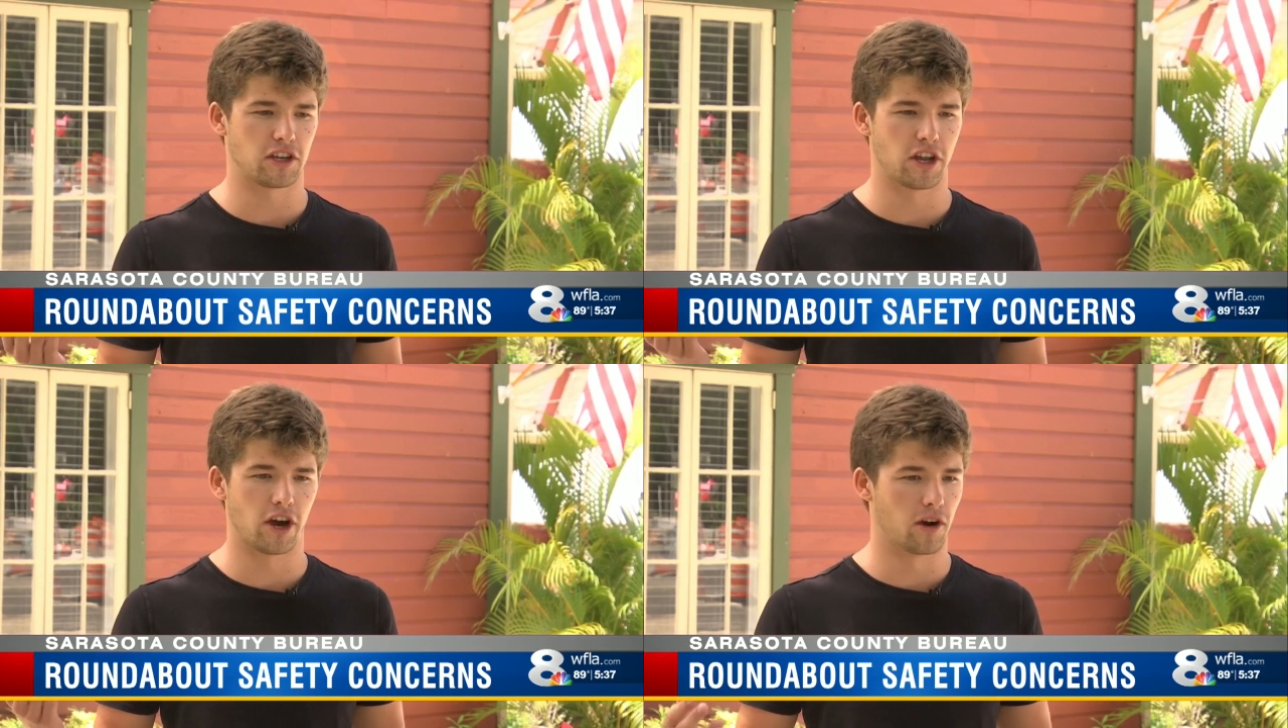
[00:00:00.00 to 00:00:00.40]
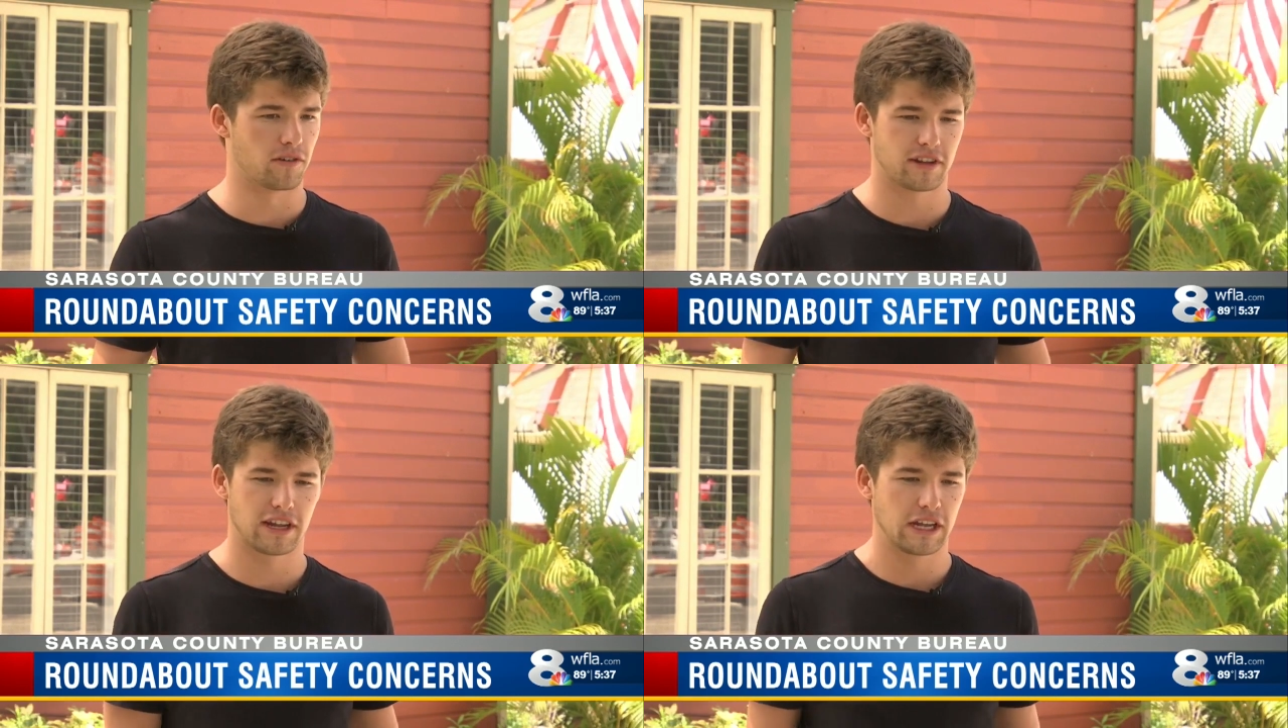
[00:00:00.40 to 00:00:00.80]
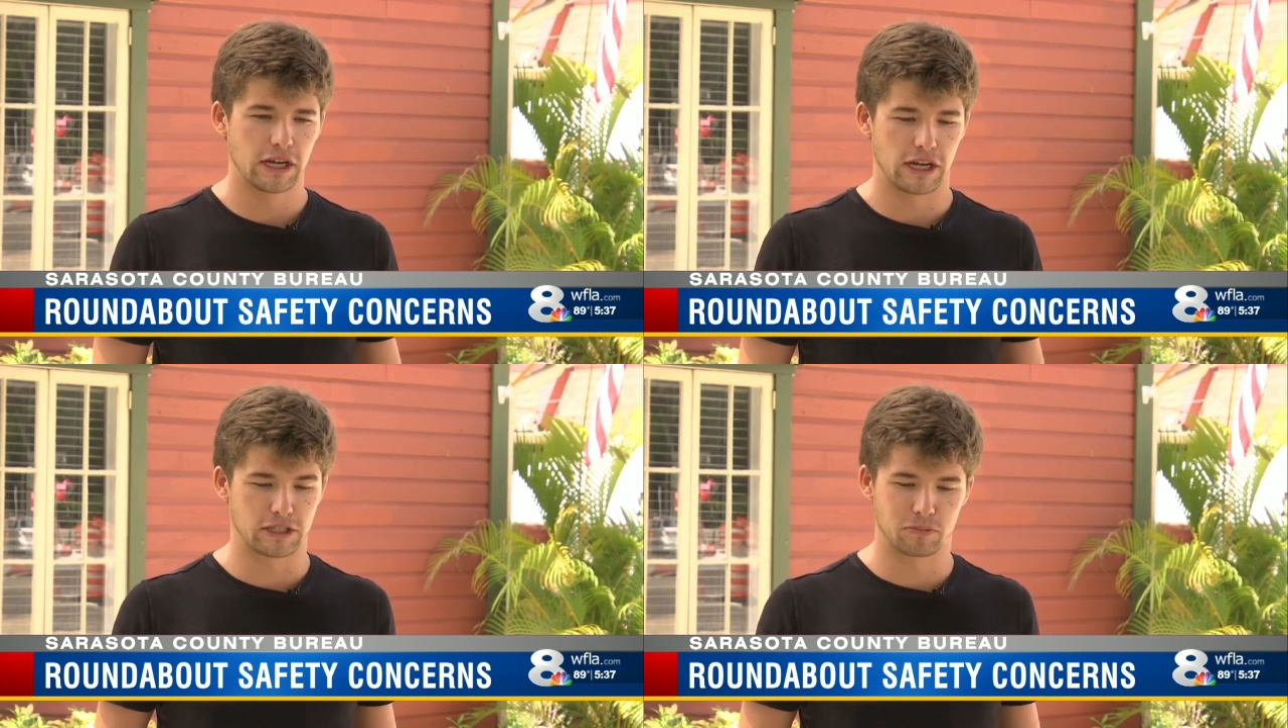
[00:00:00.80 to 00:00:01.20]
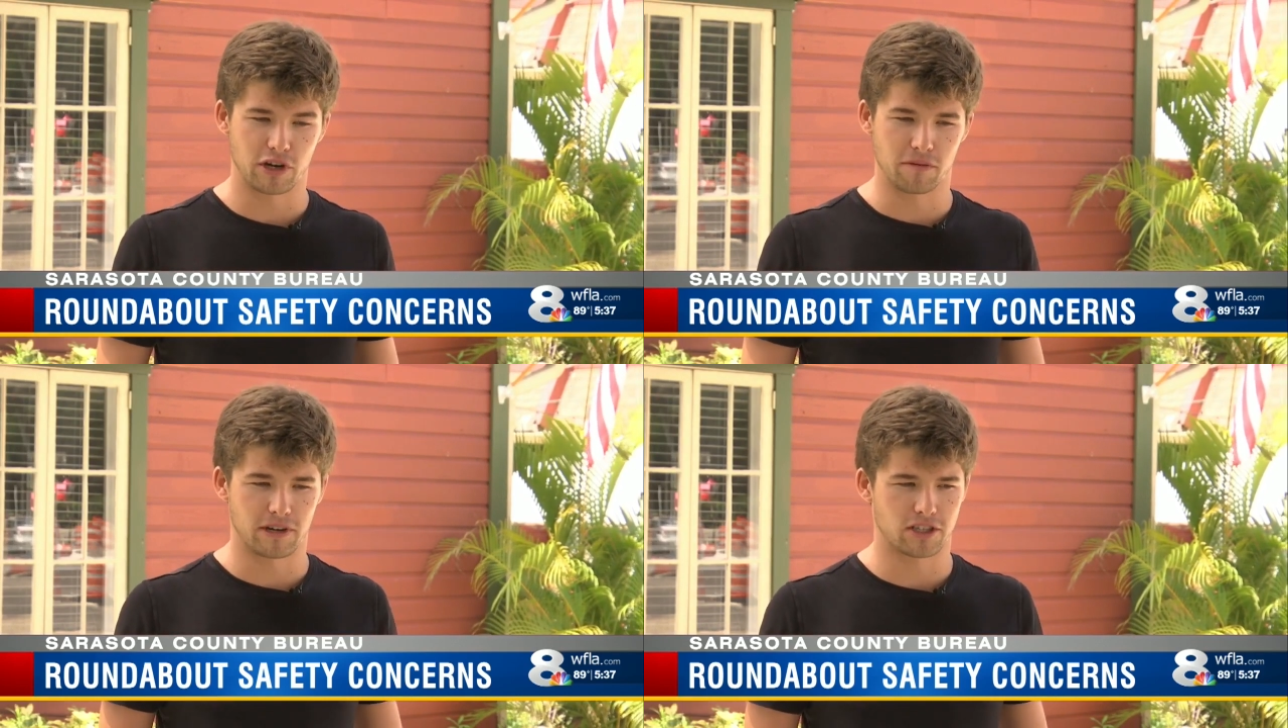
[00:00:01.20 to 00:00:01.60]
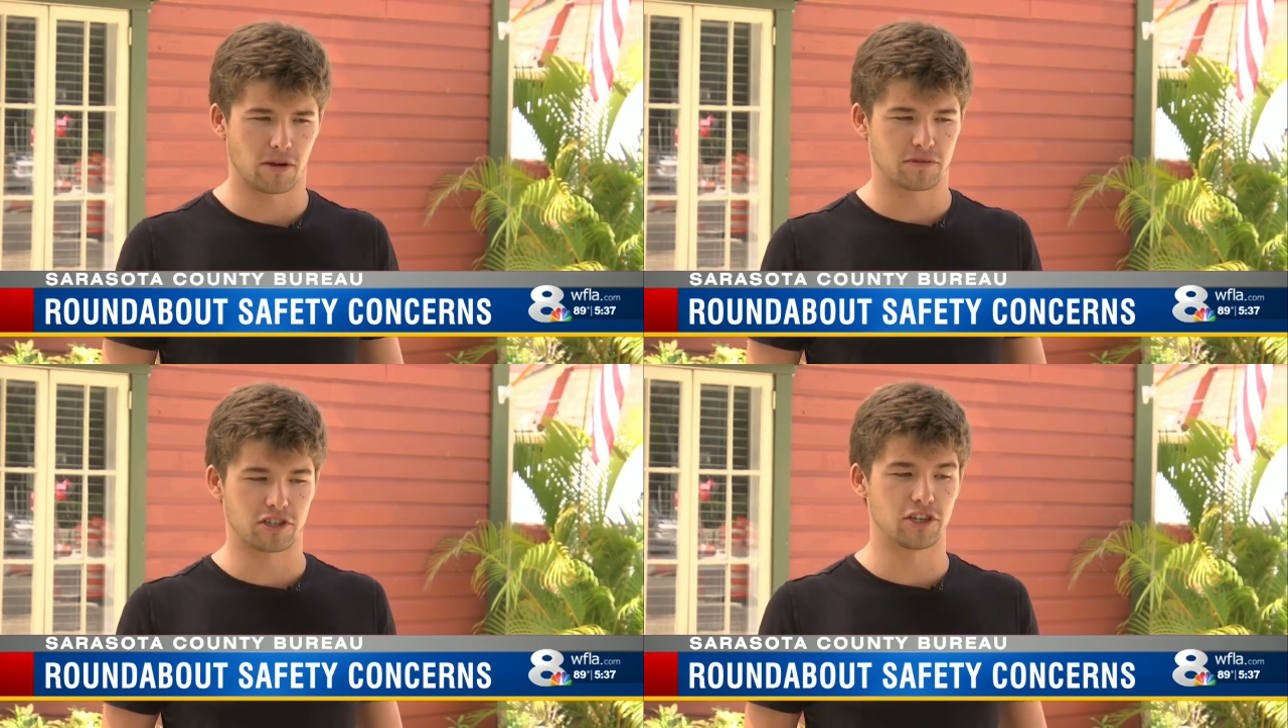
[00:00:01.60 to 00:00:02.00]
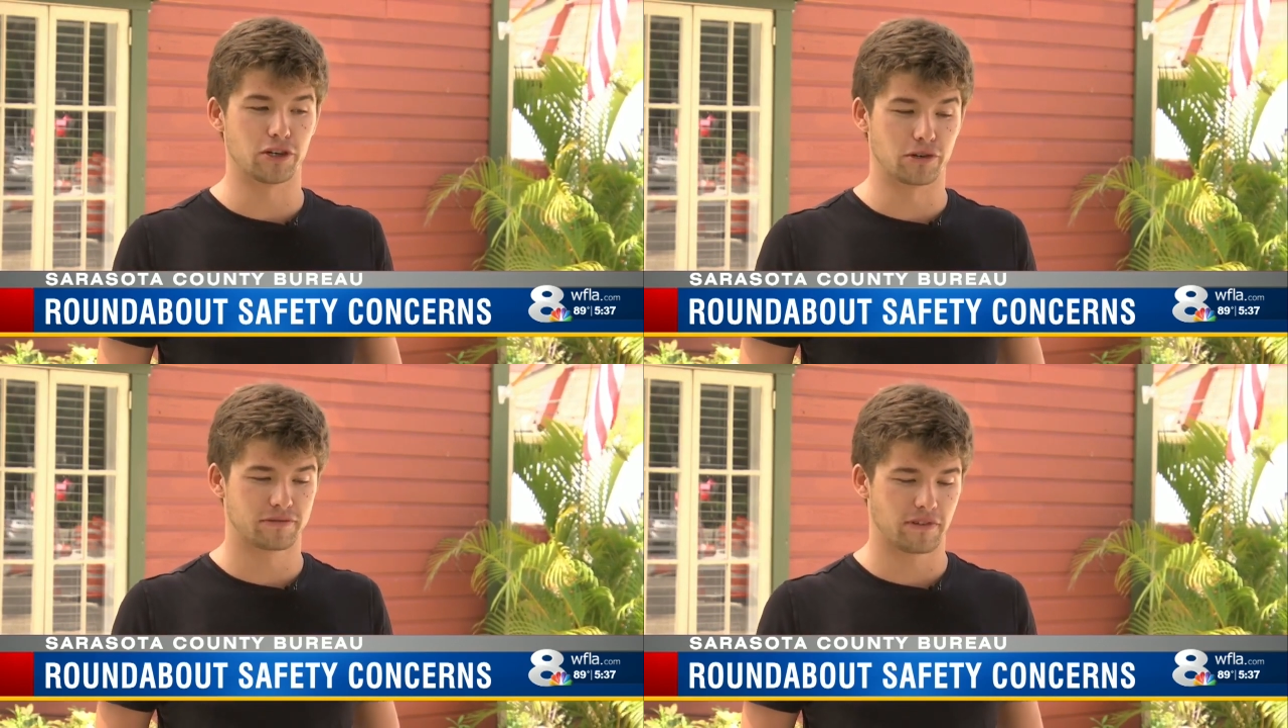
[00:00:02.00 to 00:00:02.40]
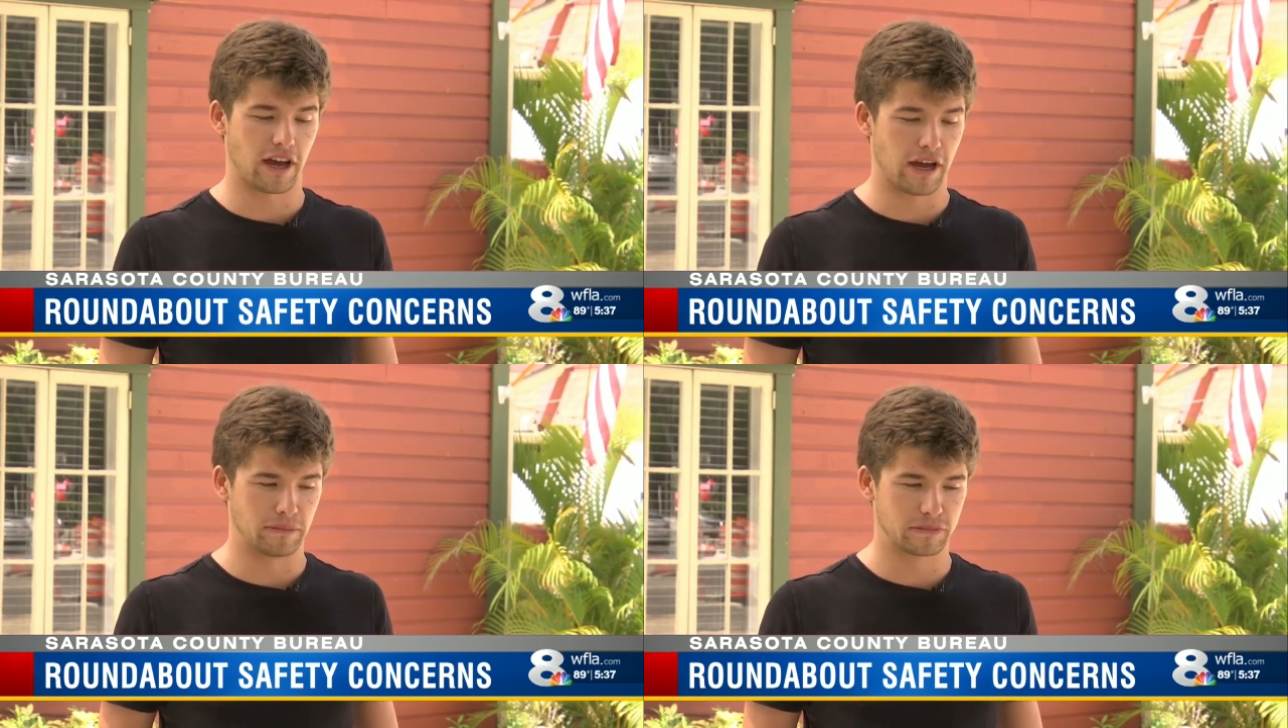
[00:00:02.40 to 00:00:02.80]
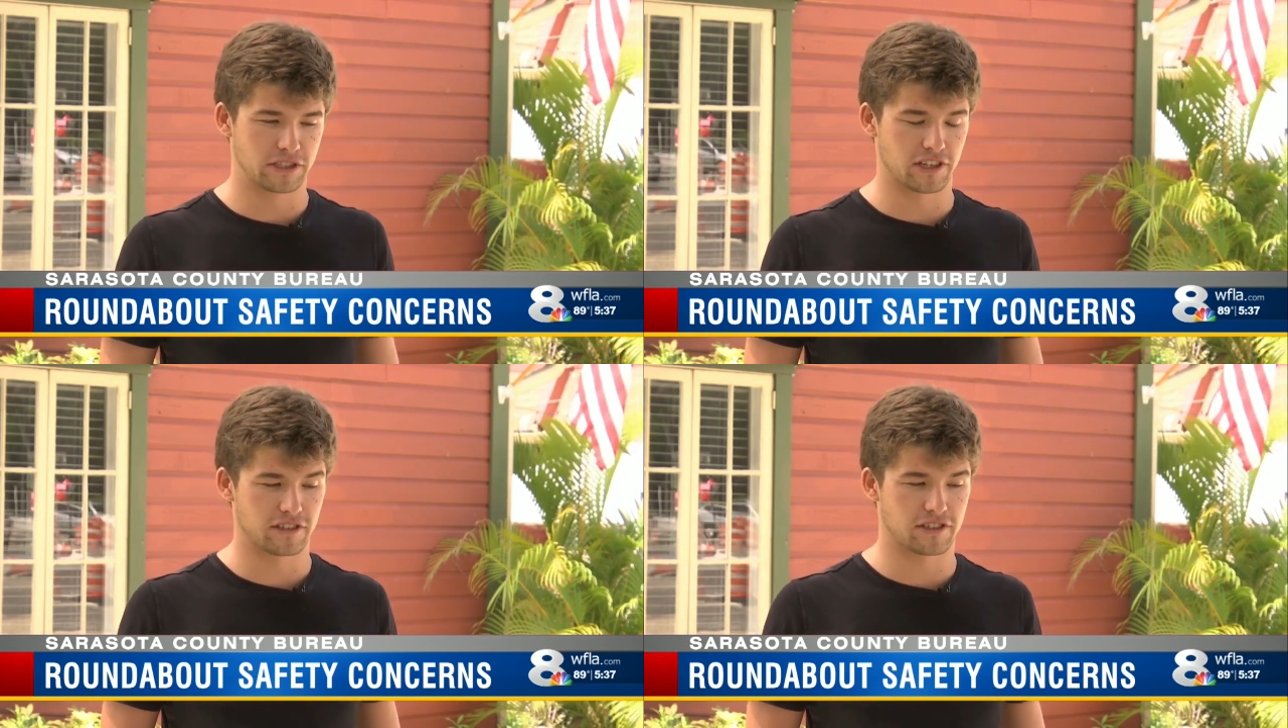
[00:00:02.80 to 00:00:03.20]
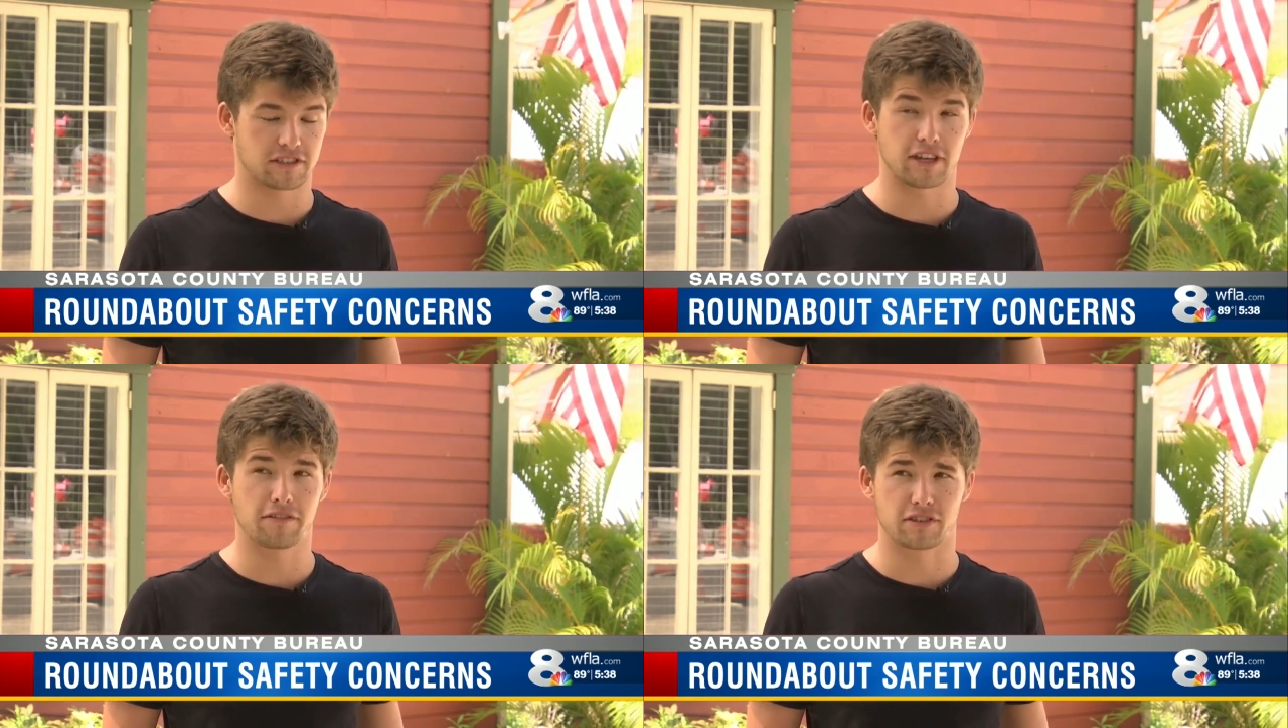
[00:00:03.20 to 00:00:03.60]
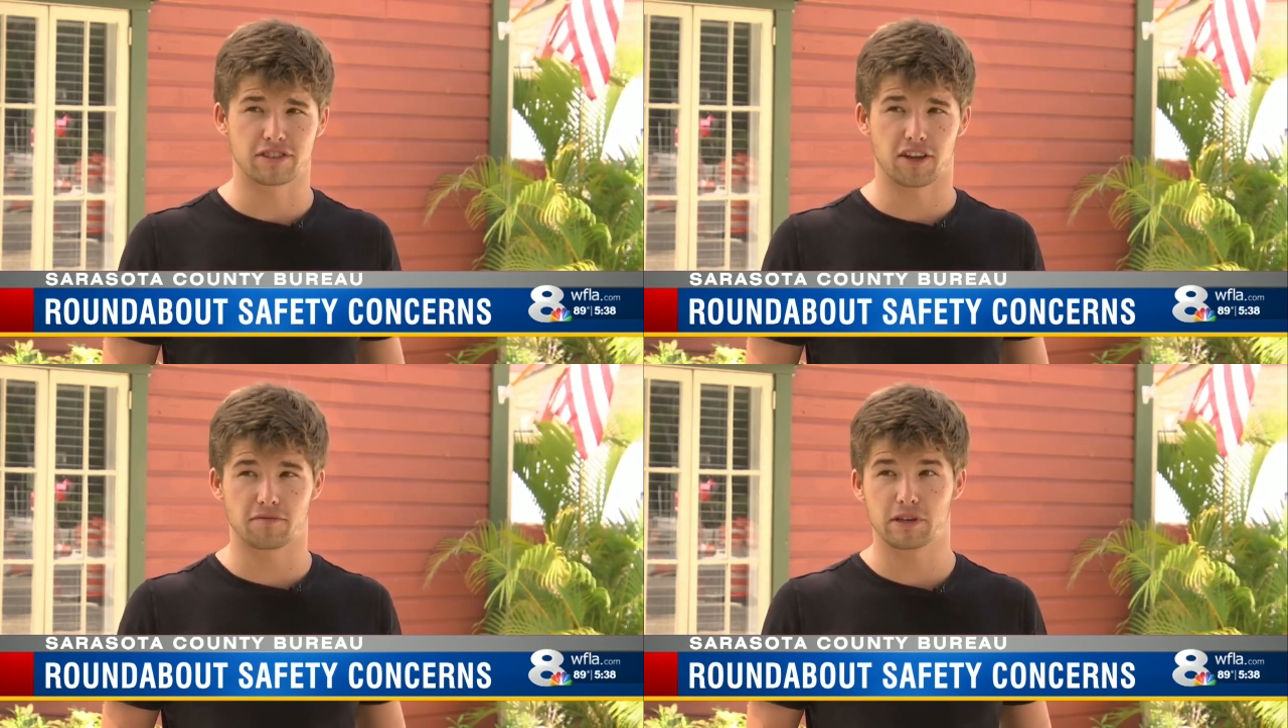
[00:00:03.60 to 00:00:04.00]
you know, it's pretty much up to you um, to, to save yourself.